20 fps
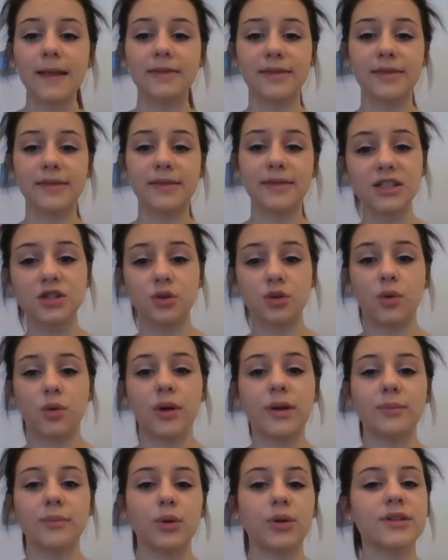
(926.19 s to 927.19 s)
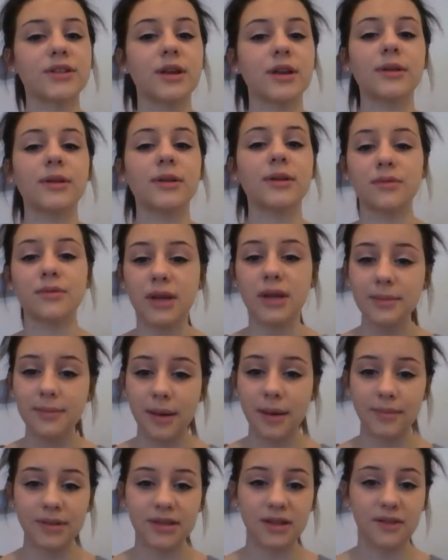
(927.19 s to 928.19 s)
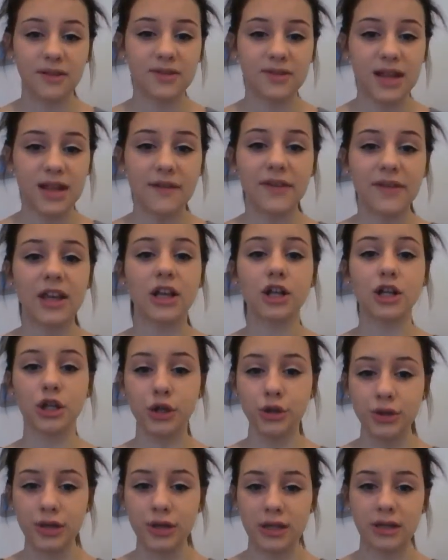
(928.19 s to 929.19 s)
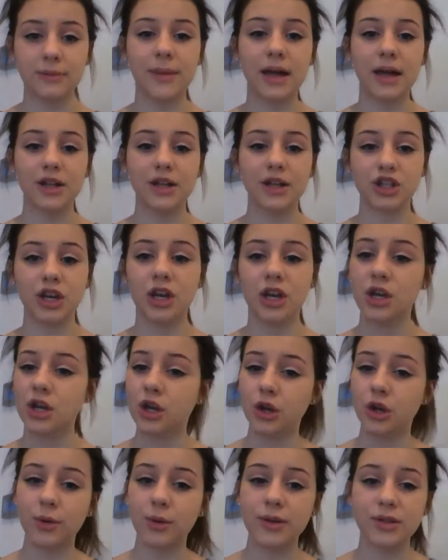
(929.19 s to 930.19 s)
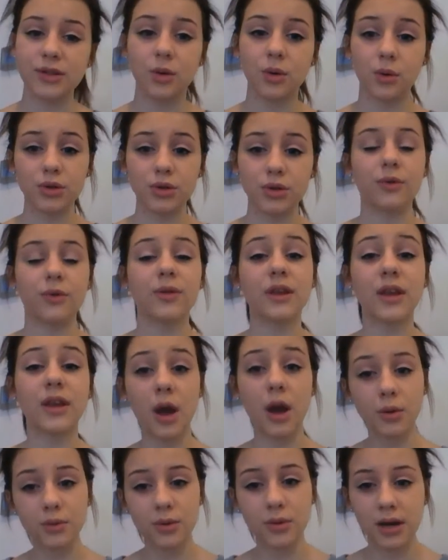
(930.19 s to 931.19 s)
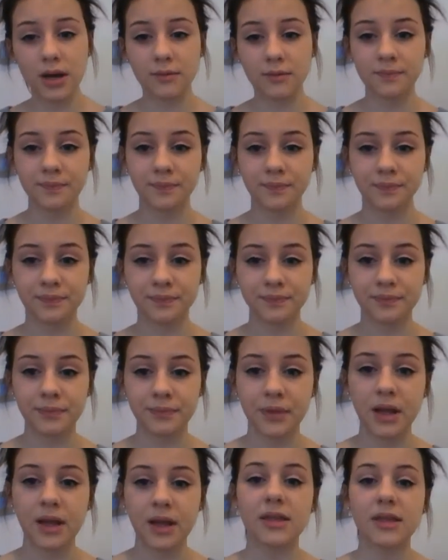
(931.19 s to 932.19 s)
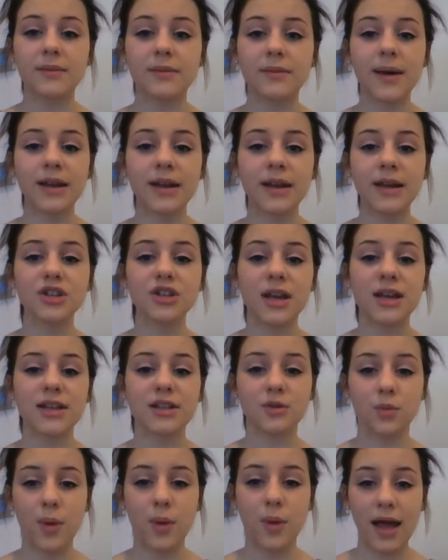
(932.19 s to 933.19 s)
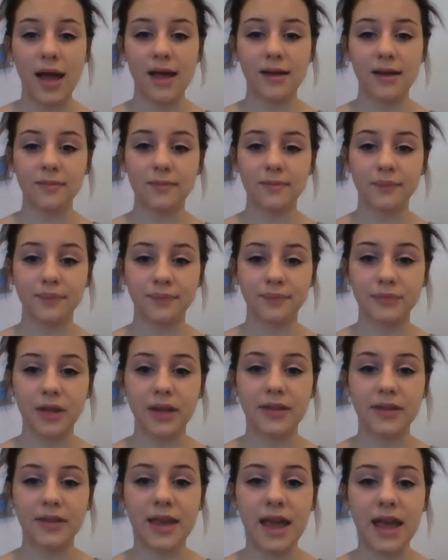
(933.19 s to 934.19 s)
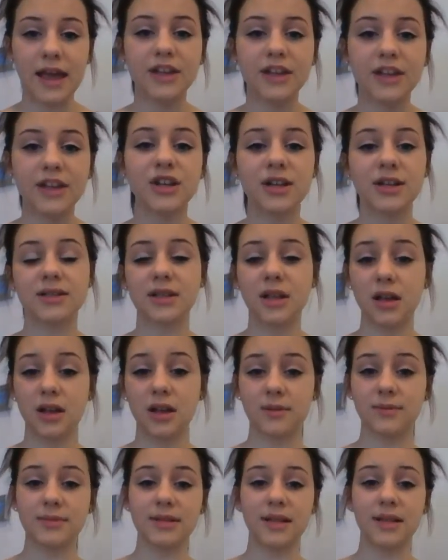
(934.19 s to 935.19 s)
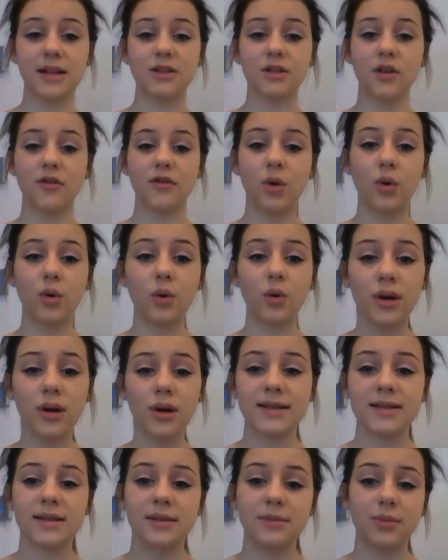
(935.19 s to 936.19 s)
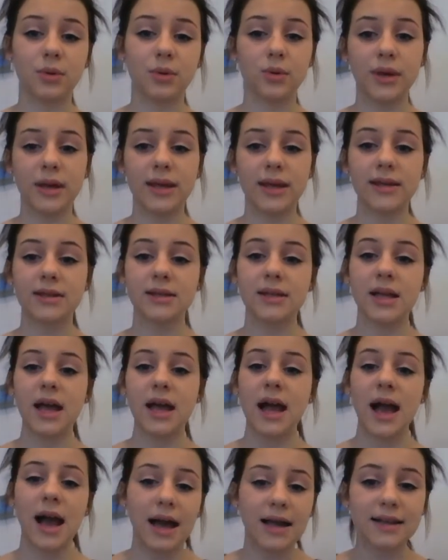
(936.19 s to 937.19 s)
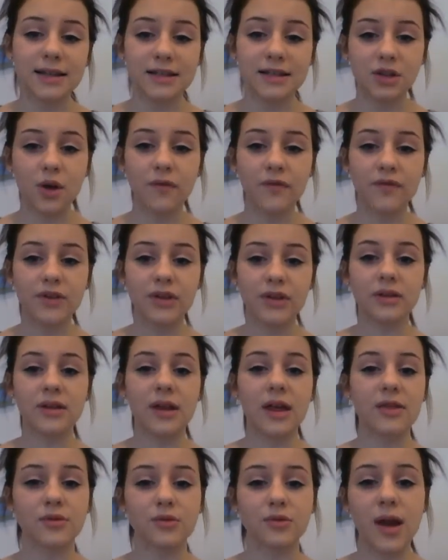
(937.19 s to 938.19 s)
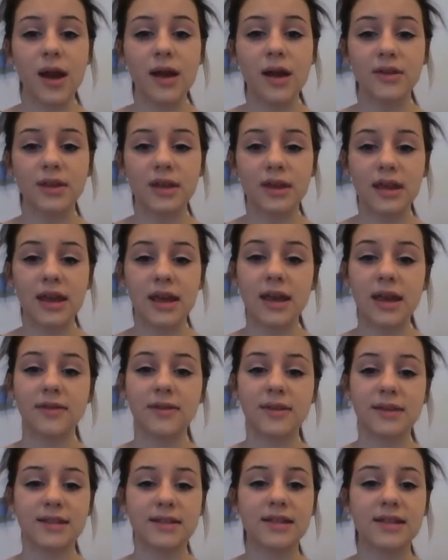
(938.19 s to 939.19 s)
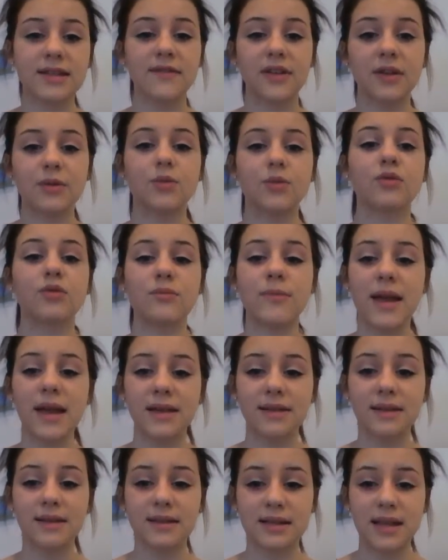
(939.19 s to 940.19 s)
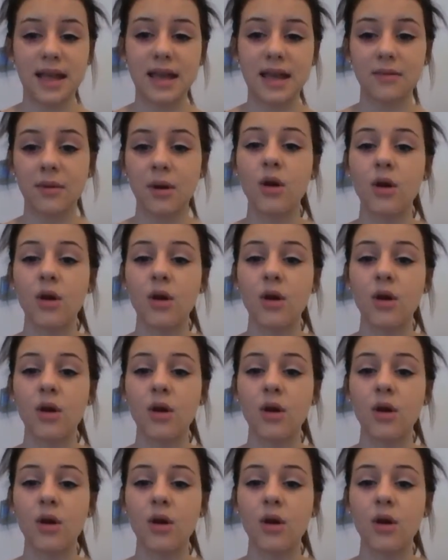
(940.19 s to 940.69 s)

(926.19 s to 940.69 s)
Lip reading: This store employs only 3 members of staff, including the manager, who is also the owner. The manager is aware the age and circumstance of all its employees and is confident that throughout the year the staffing will remain the same,